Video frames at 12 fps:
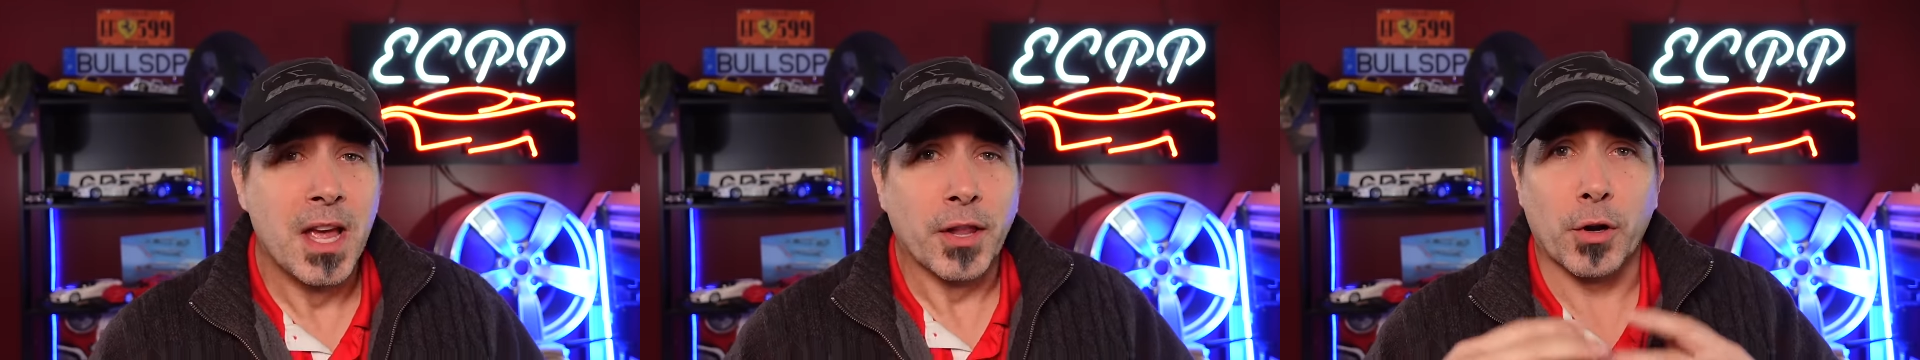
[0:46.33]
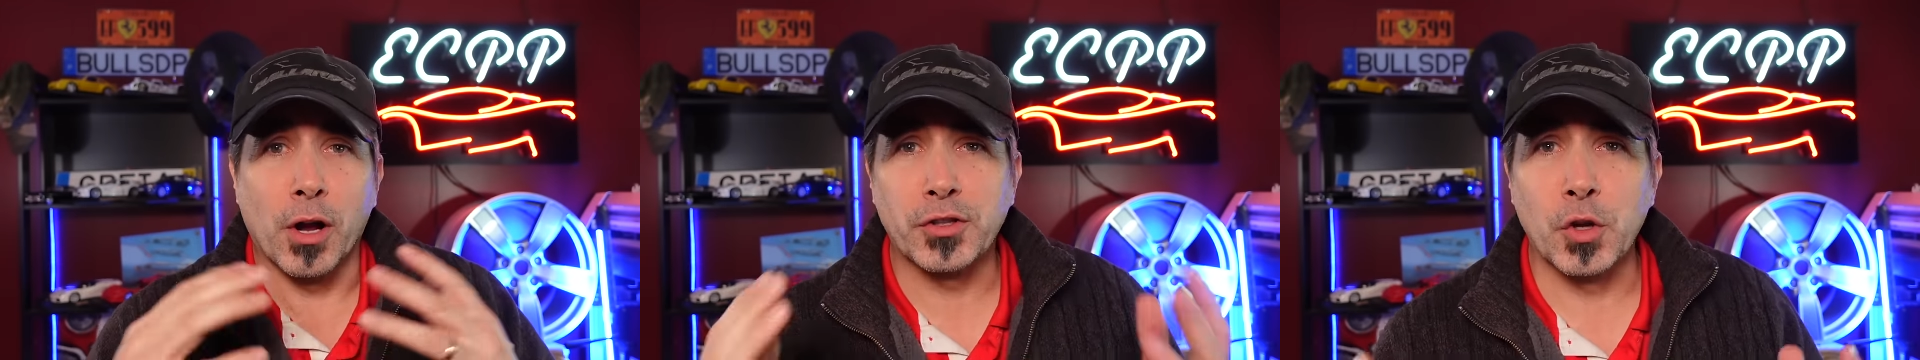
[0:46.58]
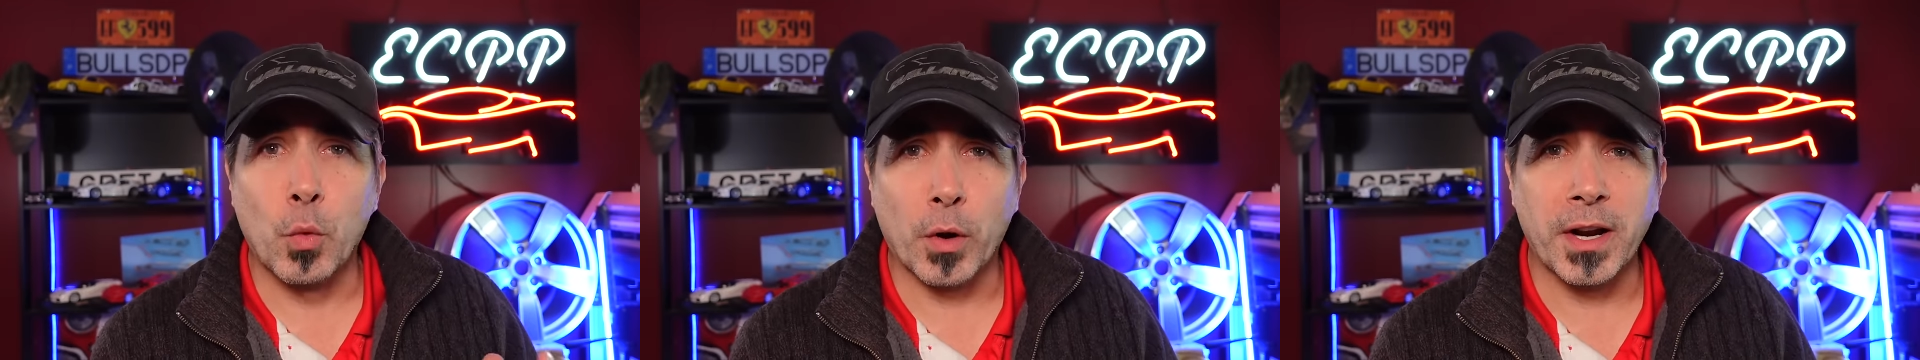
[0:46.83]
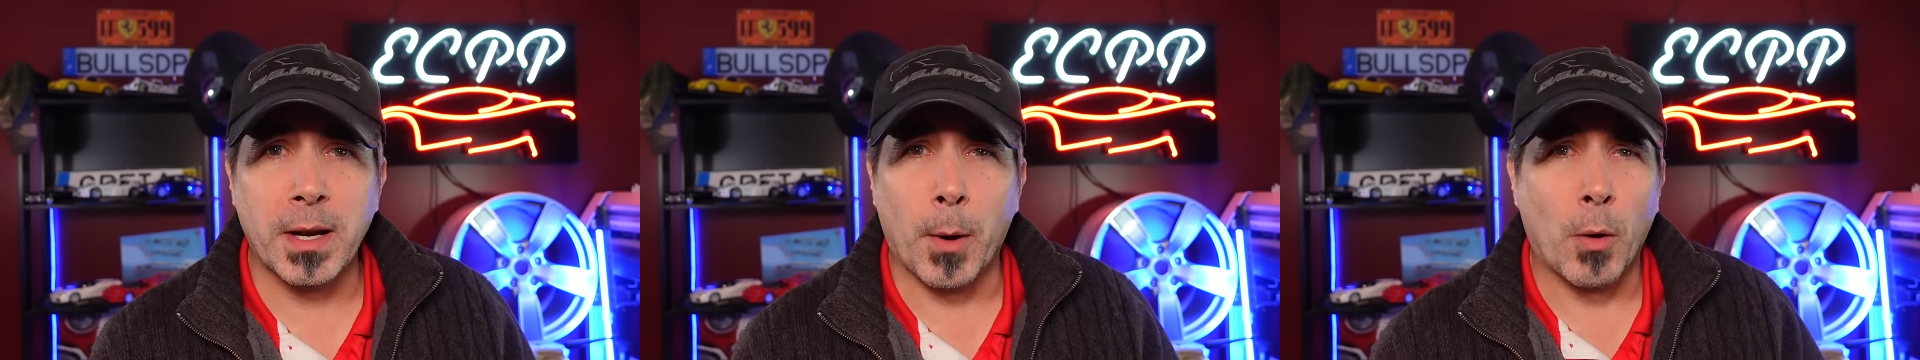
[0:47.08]
They're also
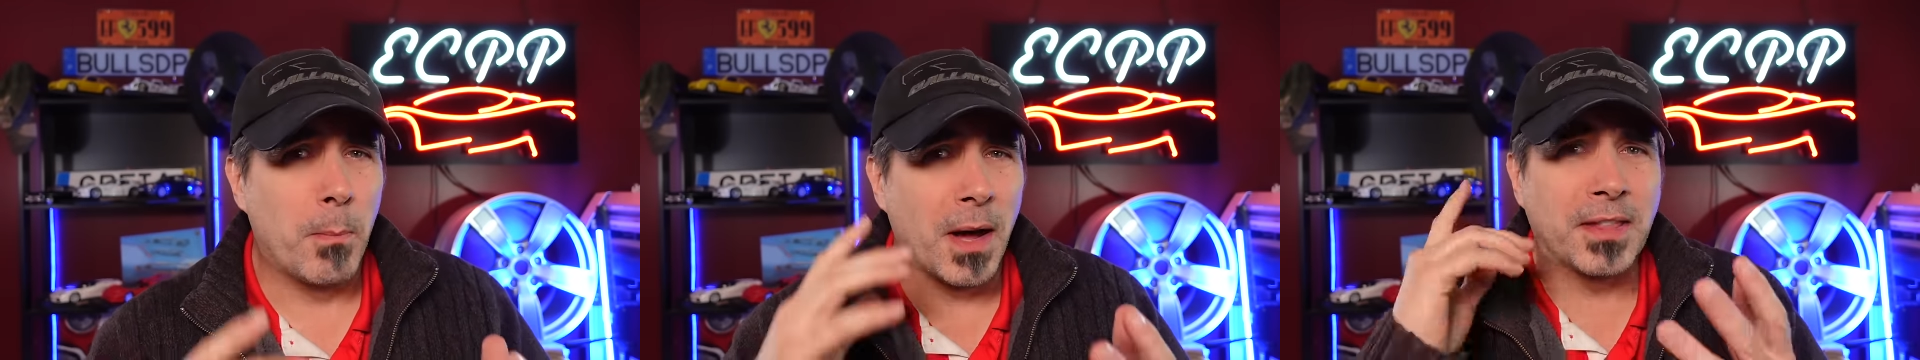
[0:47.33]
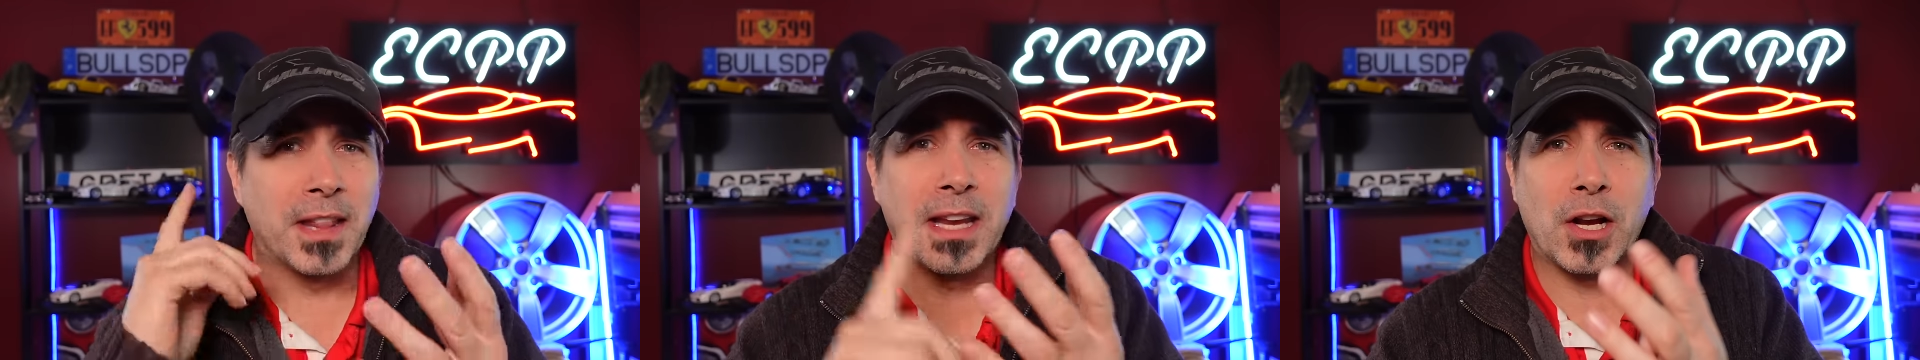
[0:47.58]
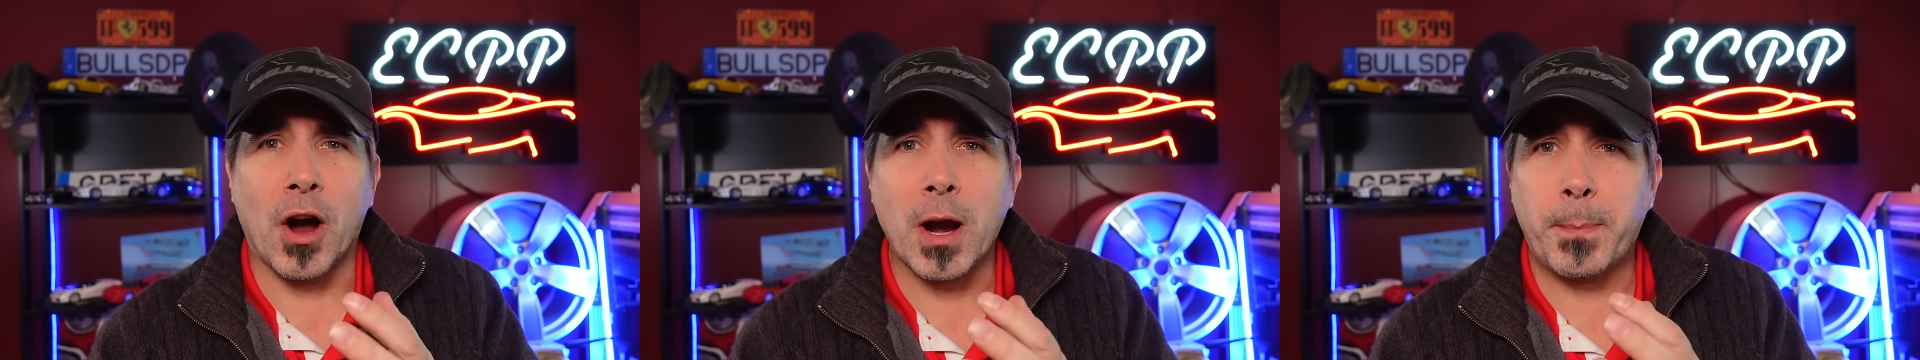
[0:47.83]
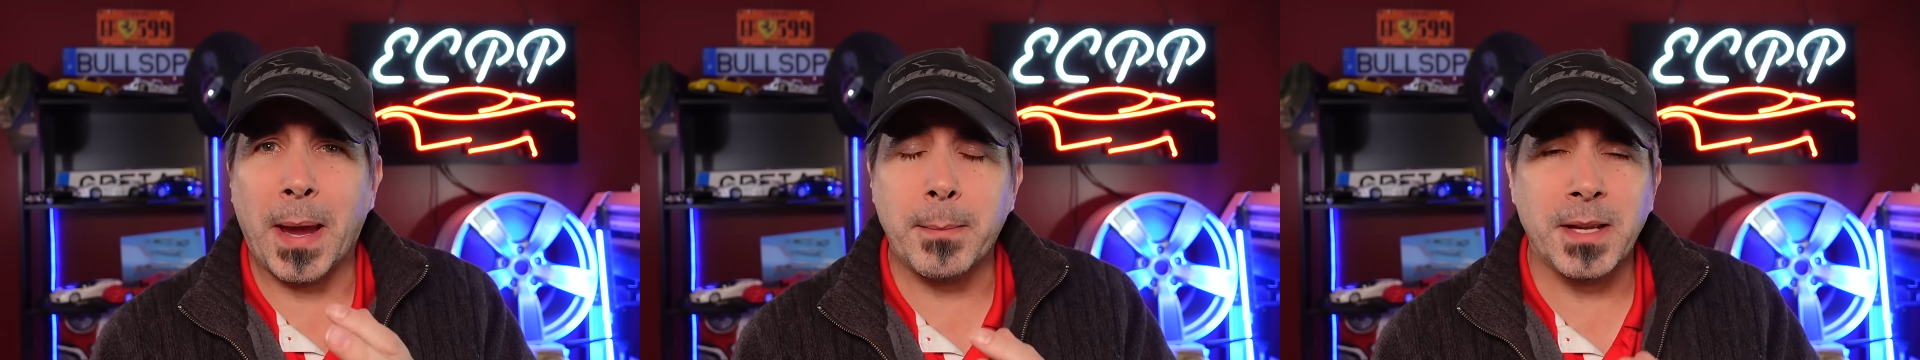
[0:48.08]
worried about monthly
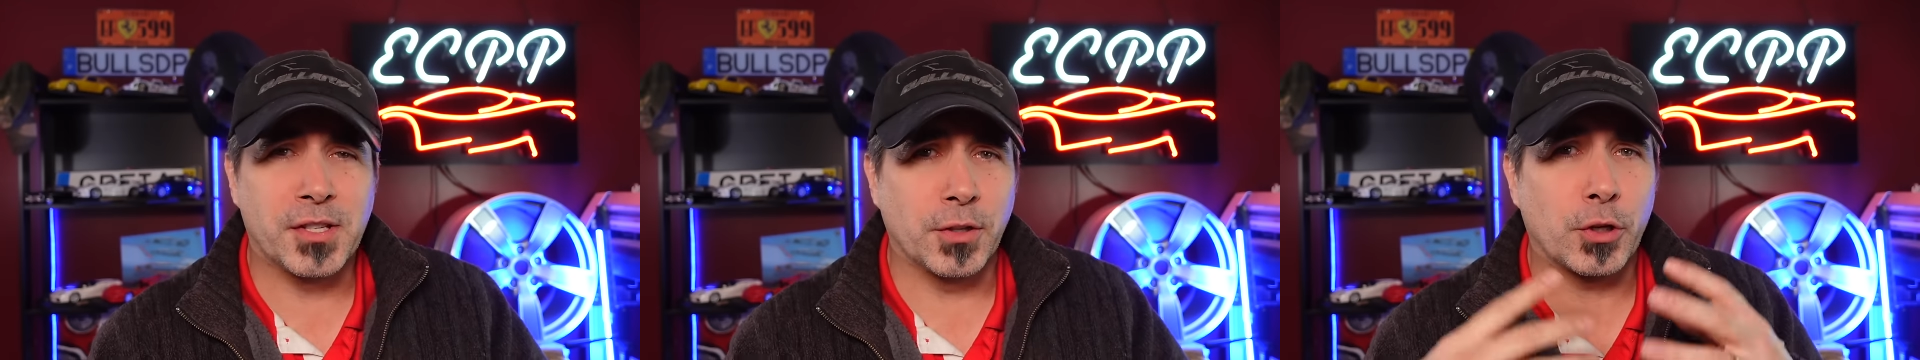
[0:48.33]
car payments